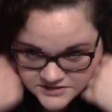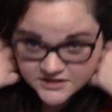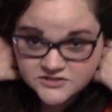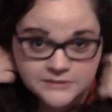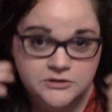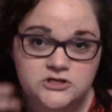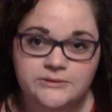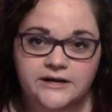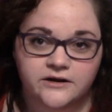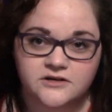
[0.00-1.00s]
I gotta stop touching
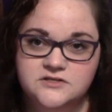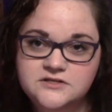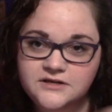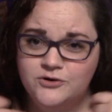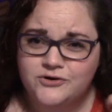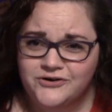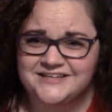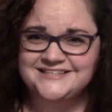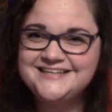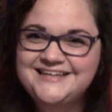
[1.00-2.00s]
my hair because it's gonna get
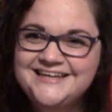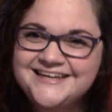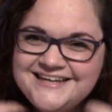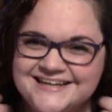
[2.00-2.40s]
greasy.